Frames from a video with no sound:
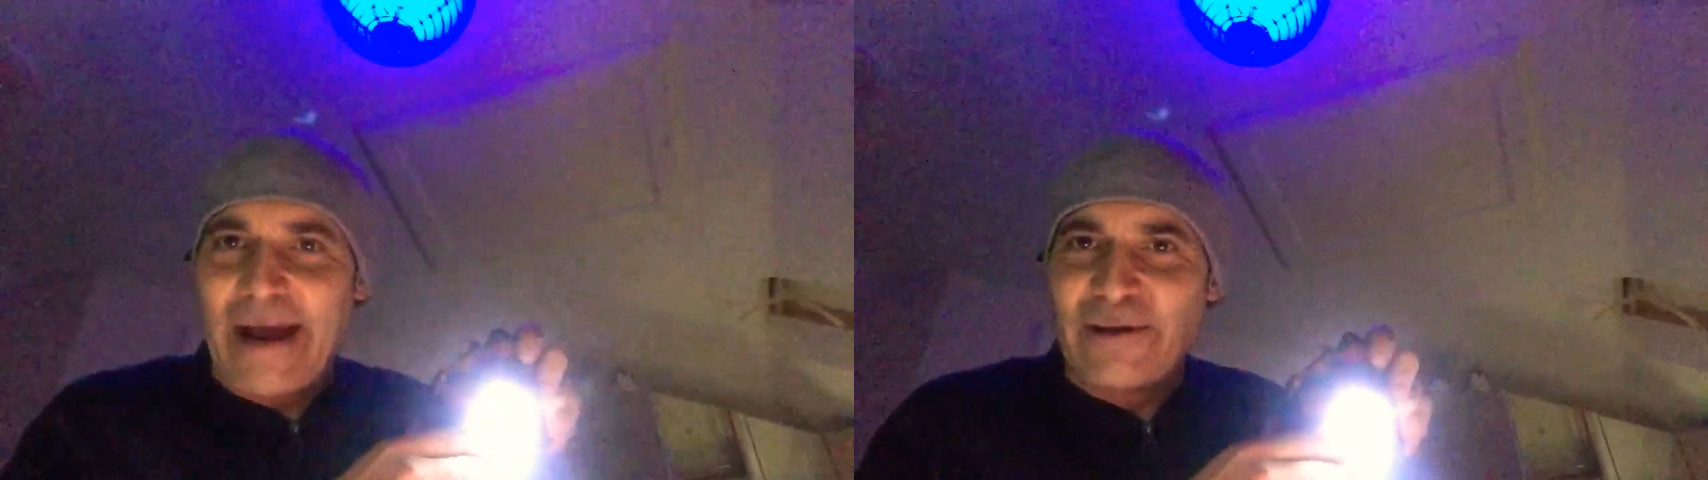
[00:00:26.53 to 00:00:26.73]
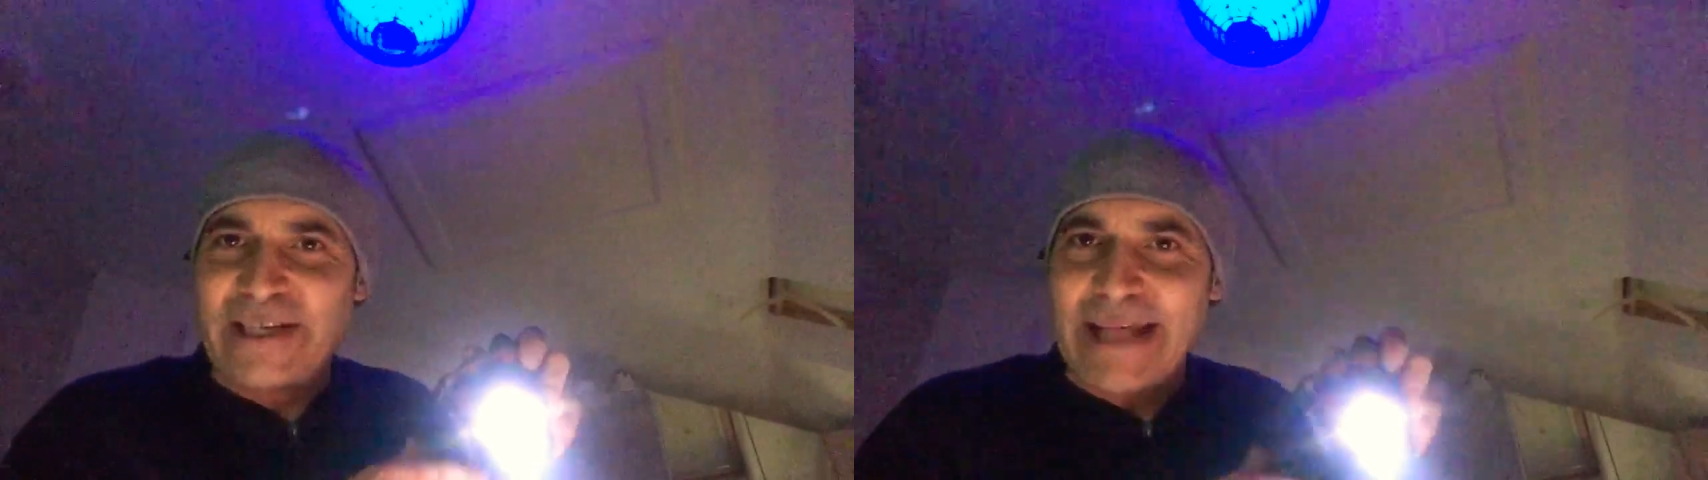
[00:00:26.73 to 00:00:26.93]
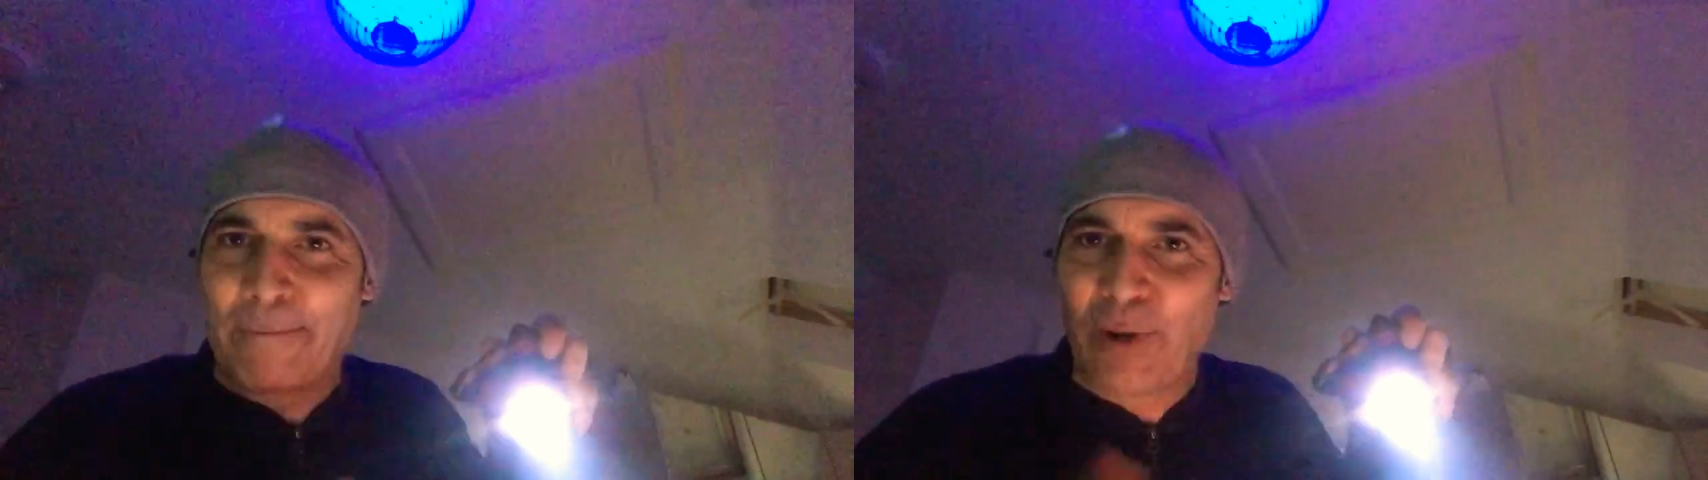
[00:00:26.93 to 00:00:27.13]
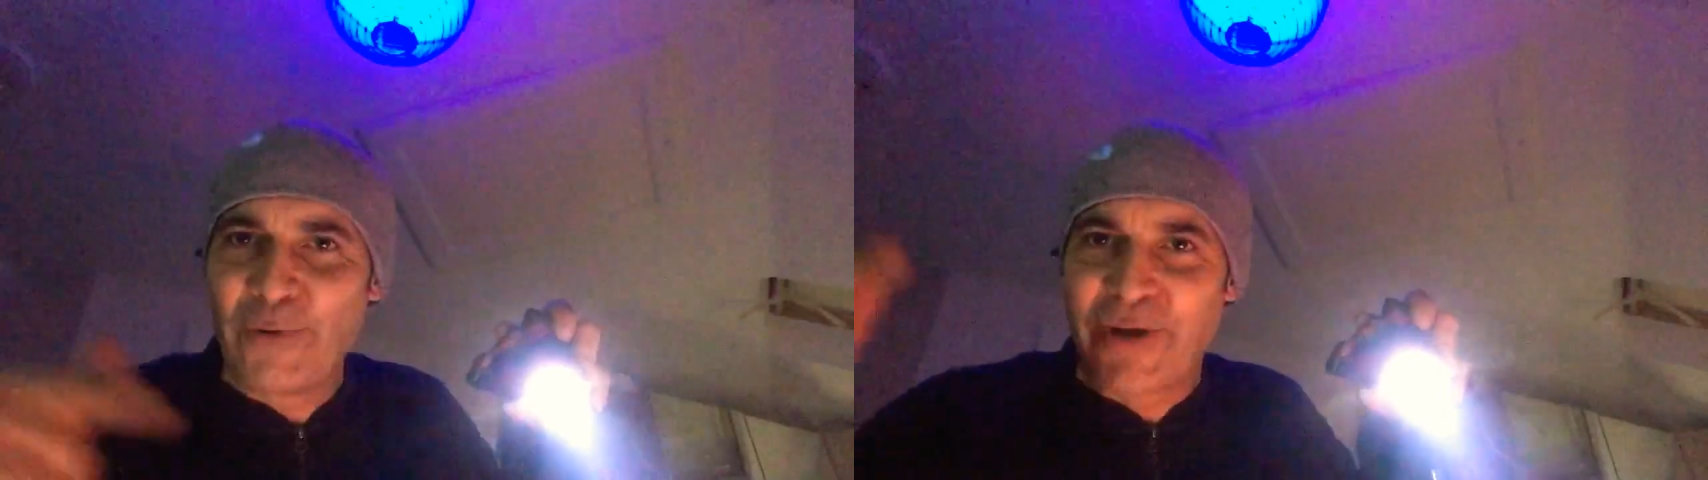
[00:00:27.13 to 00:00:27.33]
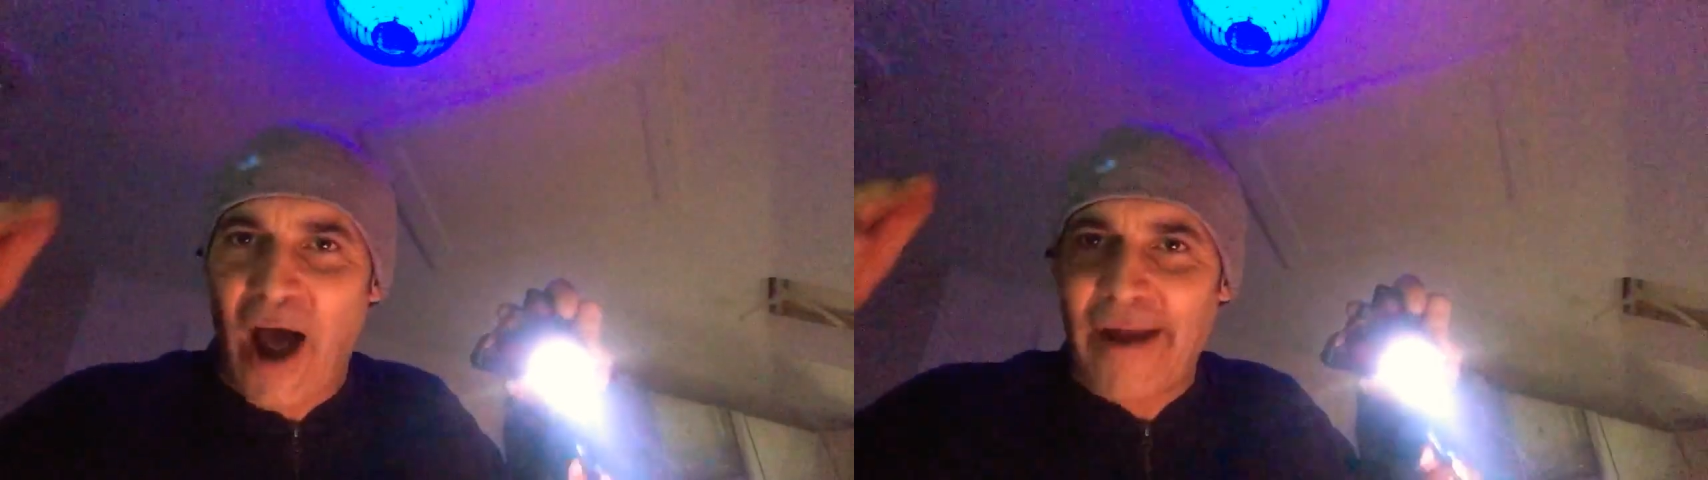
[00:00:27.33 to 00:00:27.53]
Now you see that blue
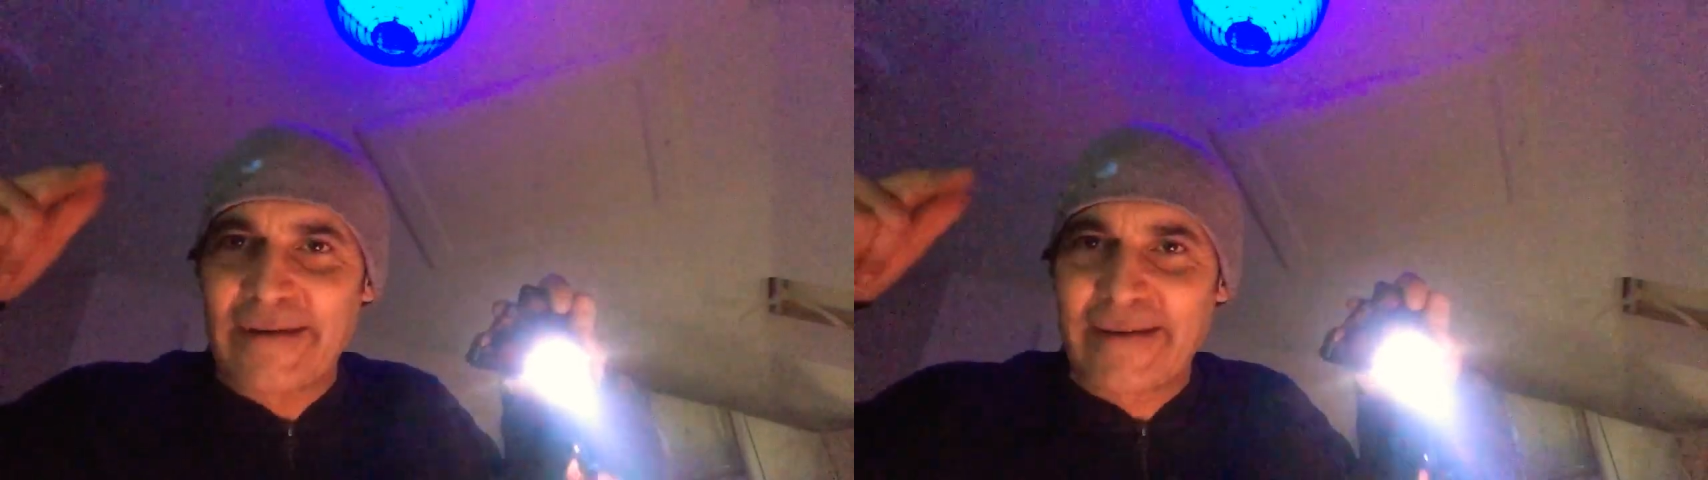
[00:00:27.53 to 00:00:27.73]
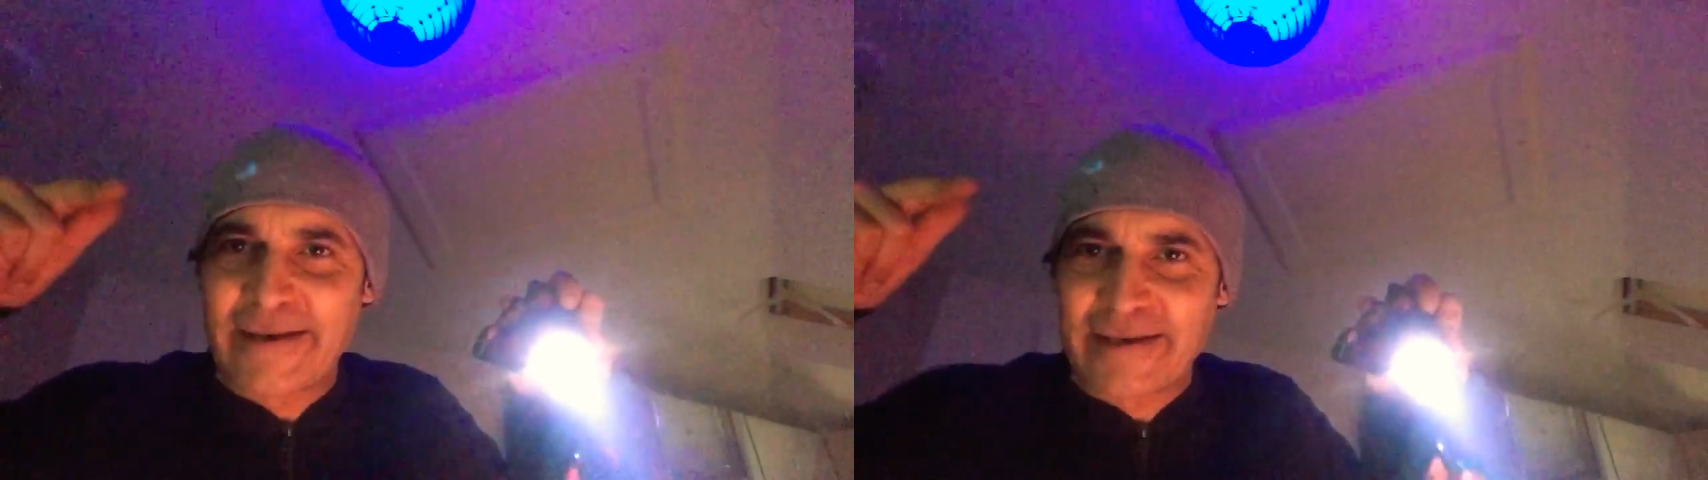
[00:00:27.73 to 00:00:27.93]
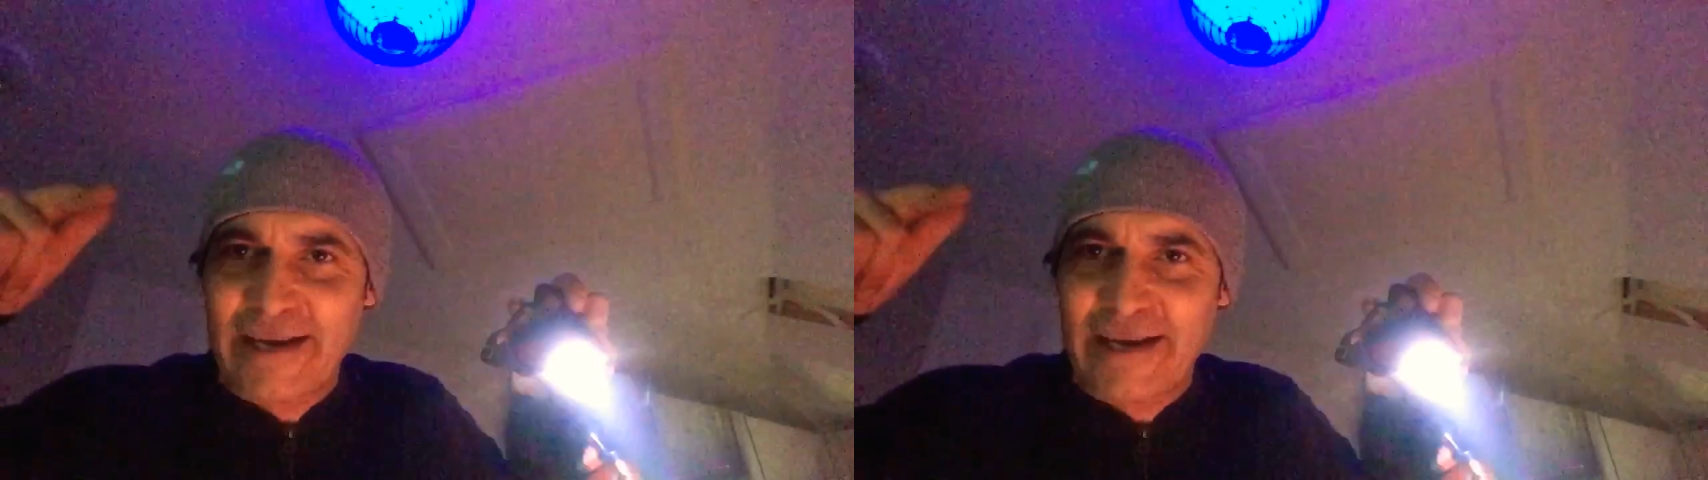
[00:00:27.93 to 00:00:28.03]
dot that,